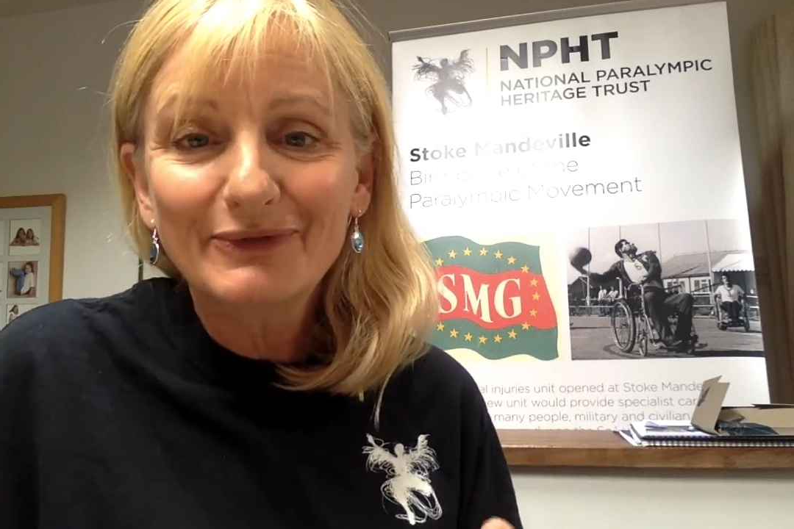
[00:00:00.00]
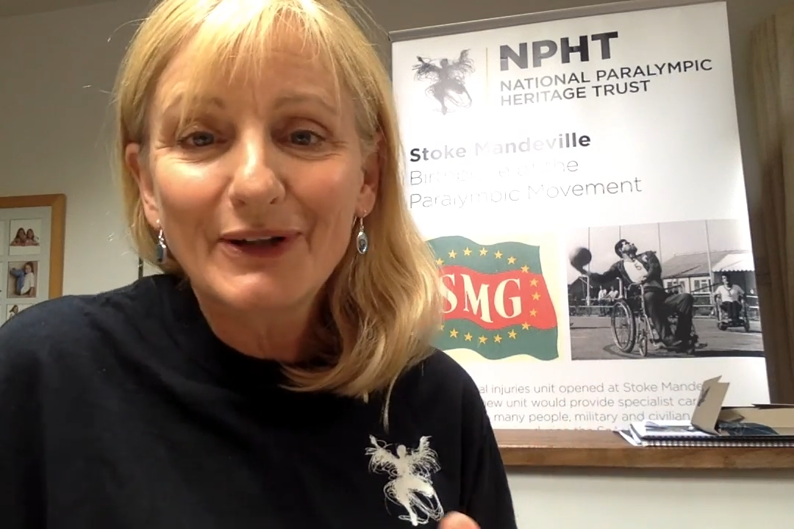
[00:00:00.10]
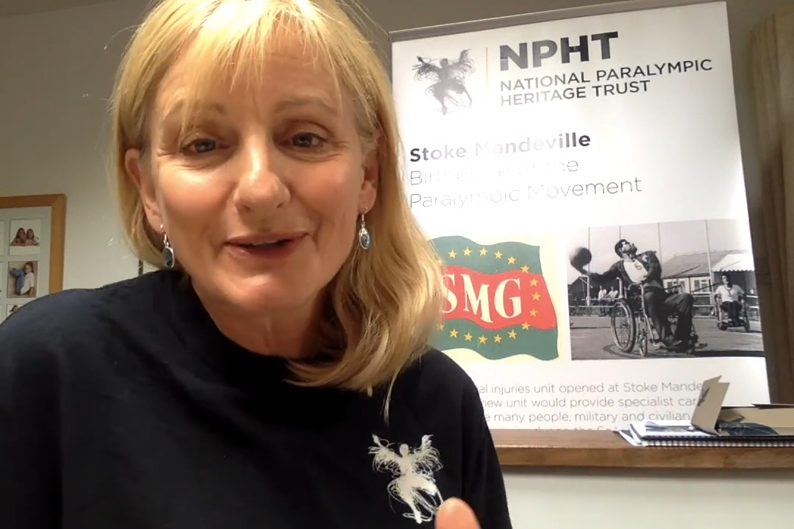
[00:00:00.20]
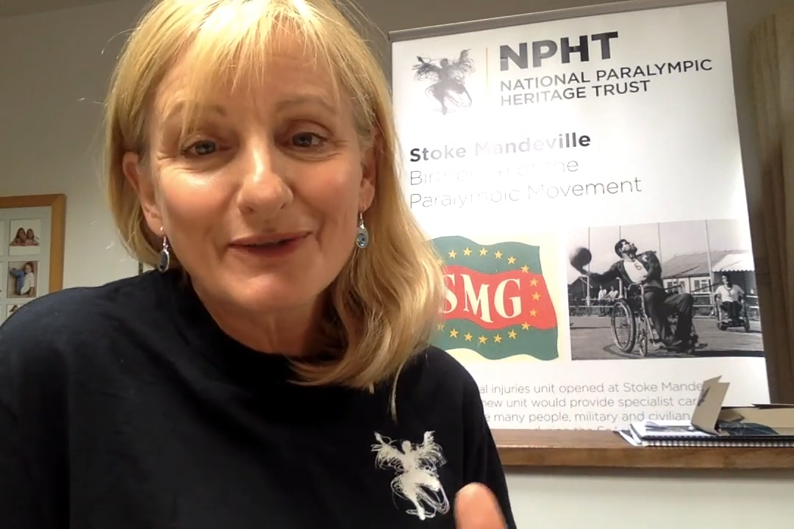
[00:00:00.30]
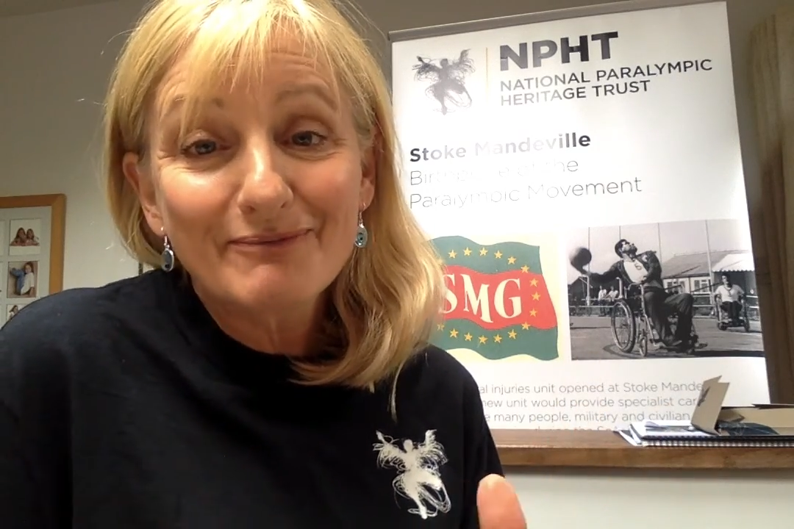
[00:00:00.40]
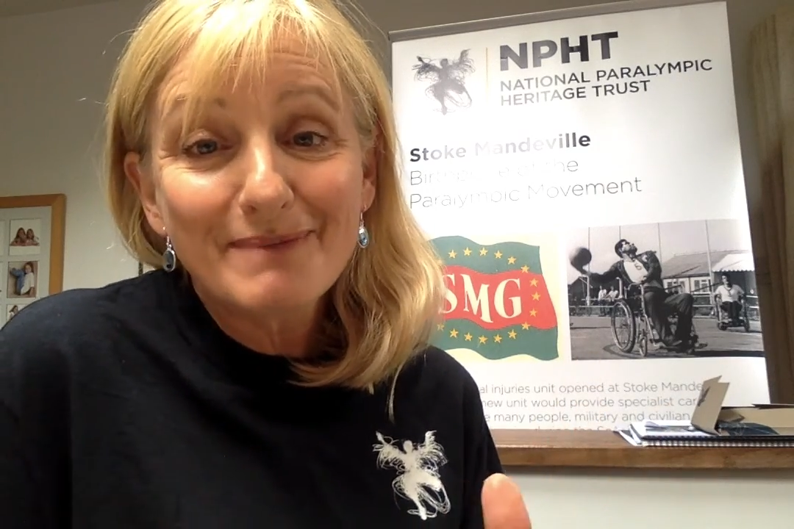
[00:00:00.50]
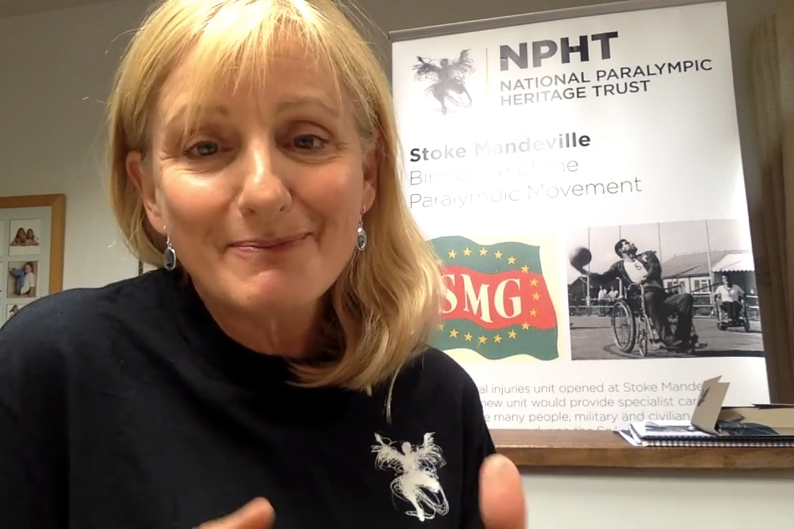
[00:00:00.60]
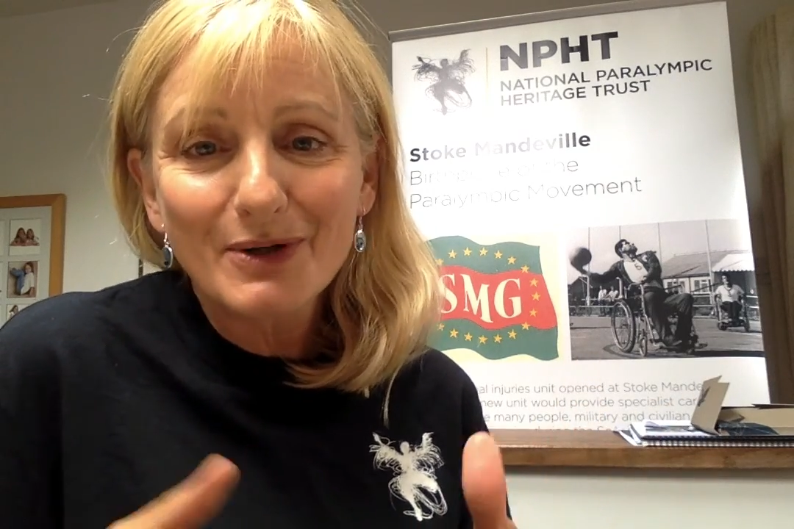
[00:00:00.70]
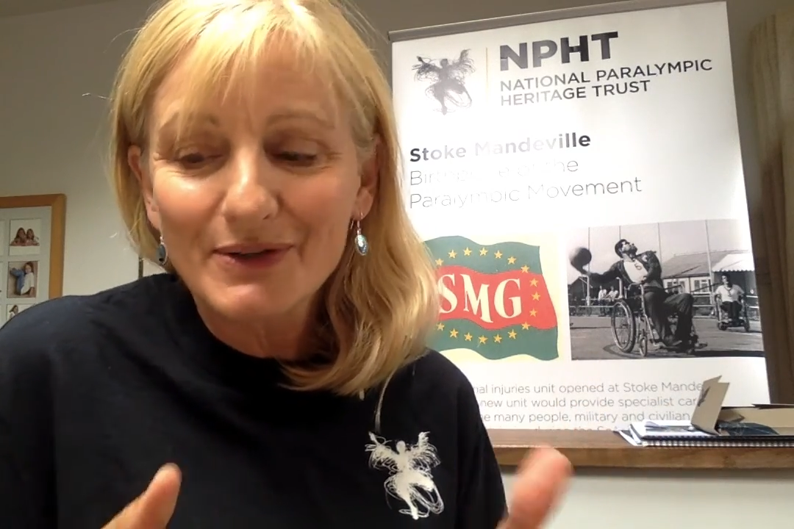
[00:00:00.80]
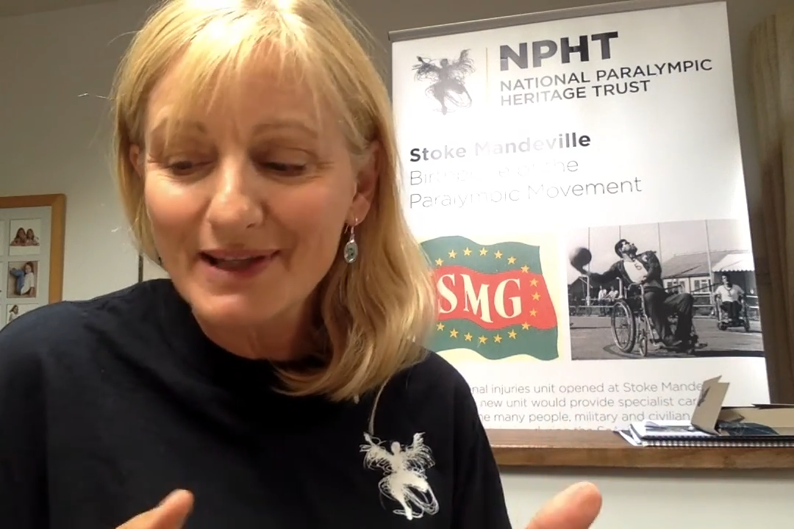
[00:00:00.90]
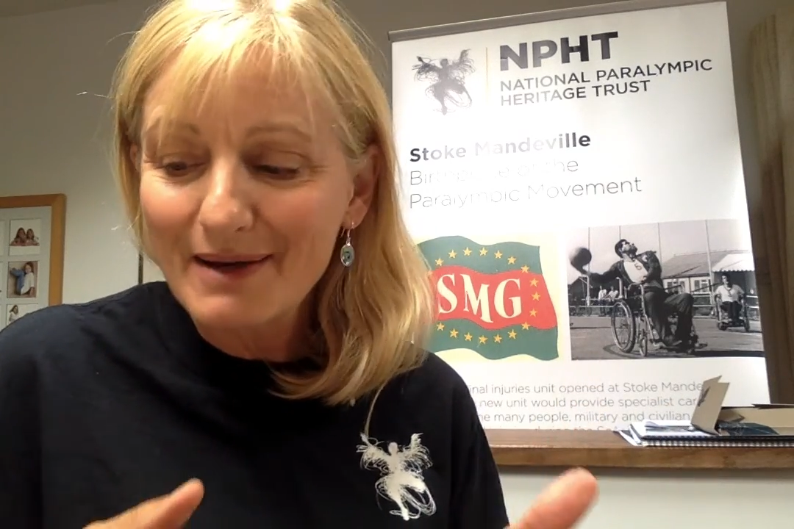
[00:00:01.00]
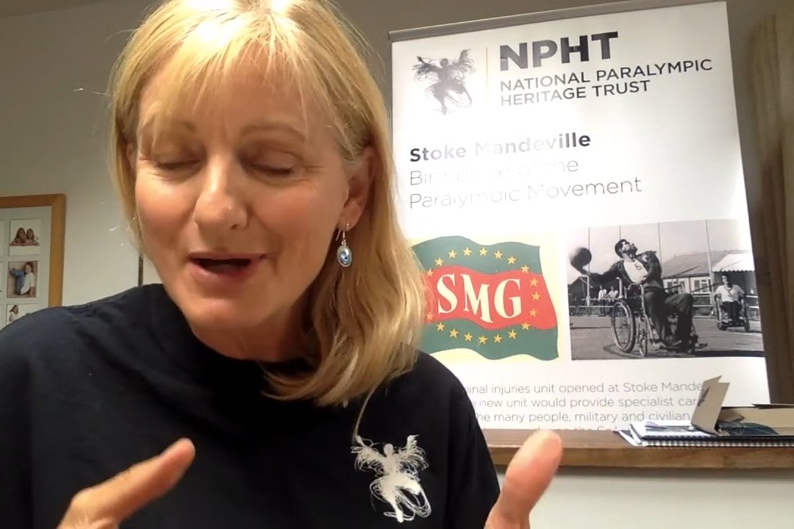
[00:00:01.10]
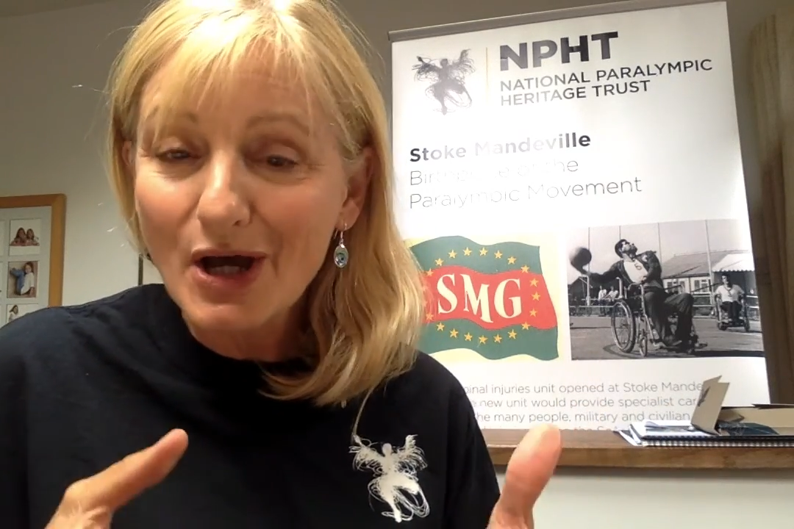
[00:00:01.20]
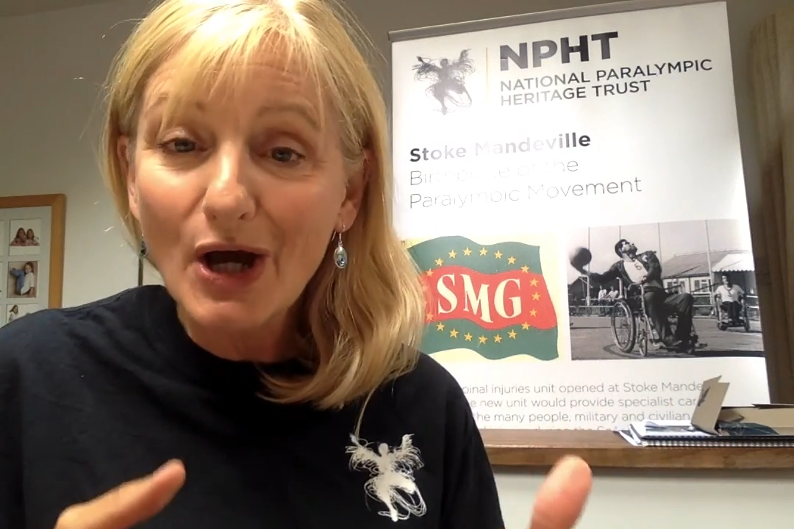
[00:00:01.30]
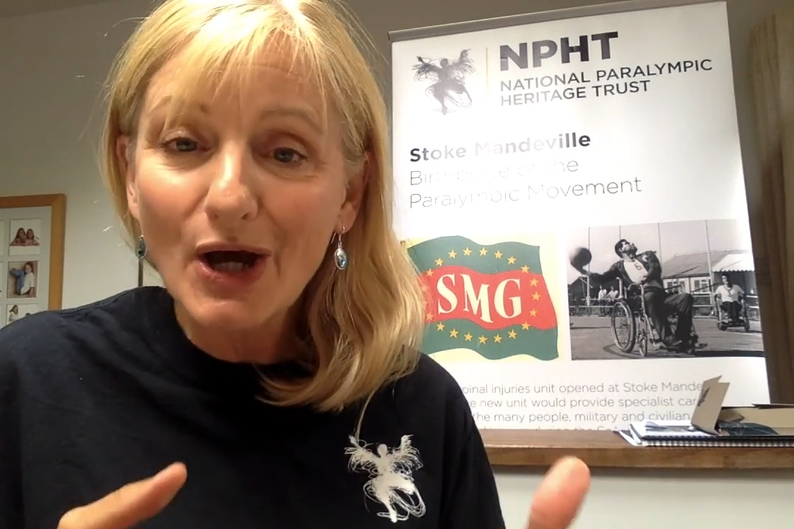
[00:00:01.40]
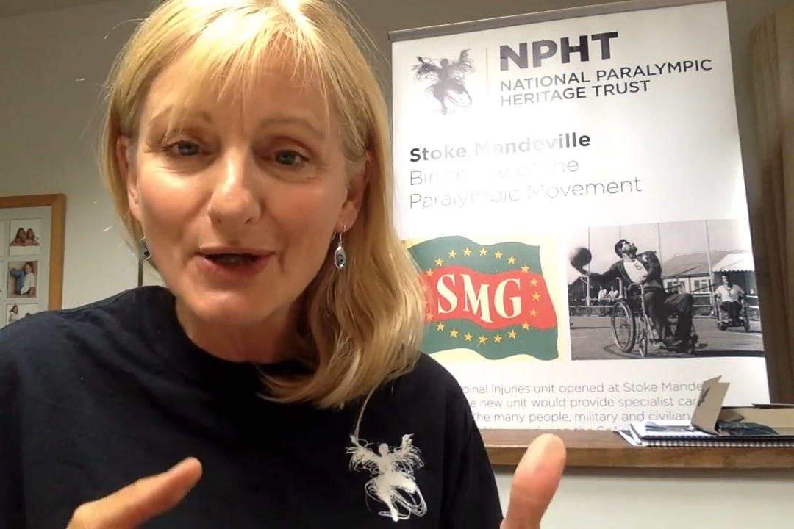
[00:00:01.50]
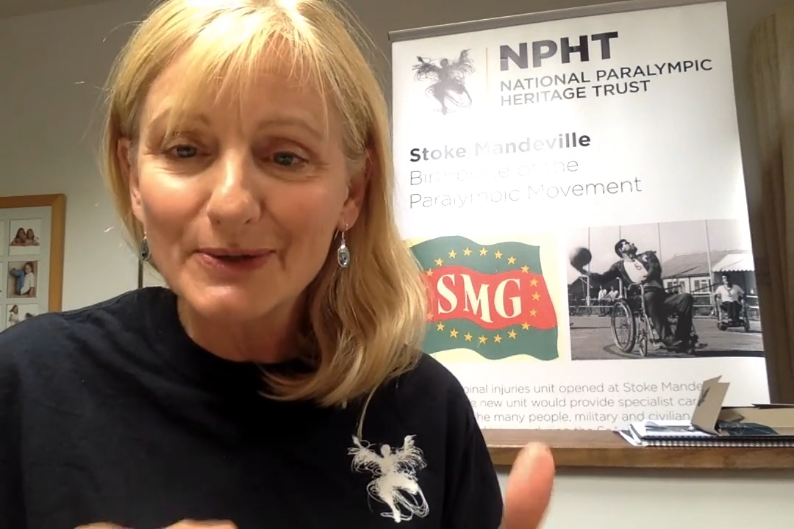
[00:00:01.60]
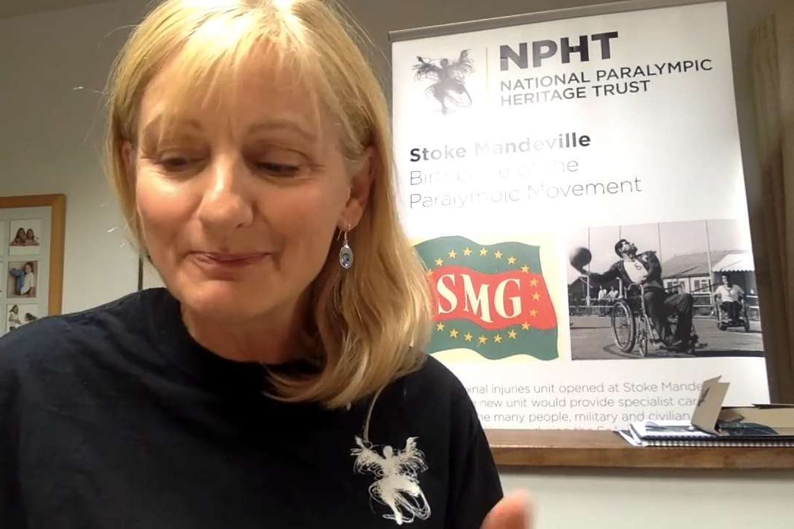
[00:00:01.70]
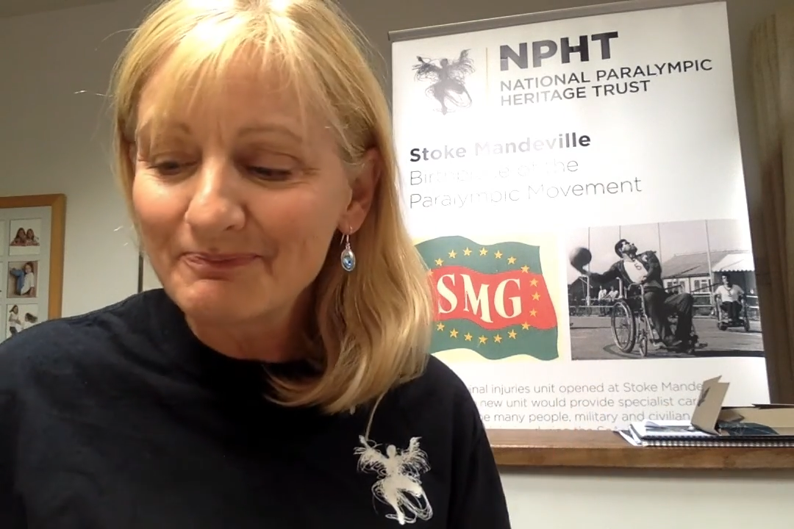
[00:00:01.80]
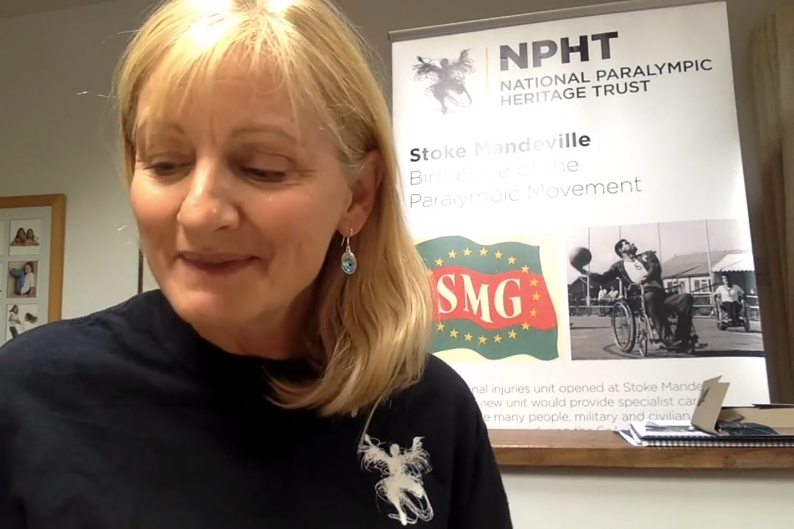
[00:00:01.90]
front of me because I'm at
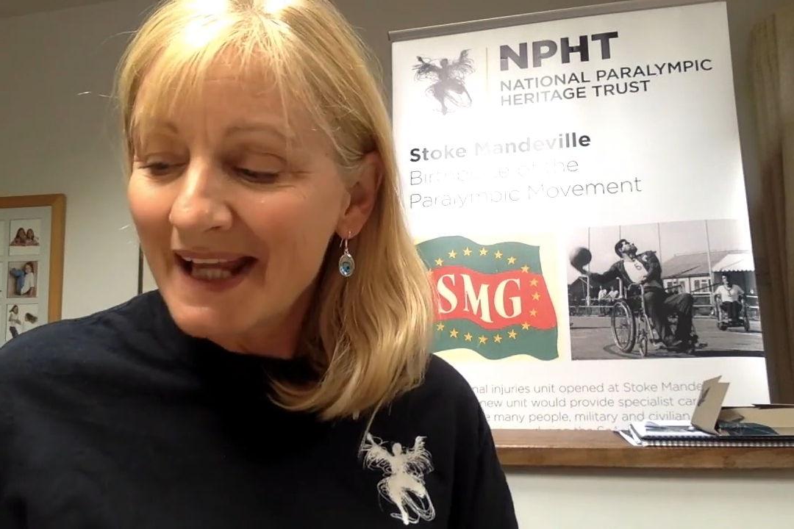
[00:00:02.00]
home,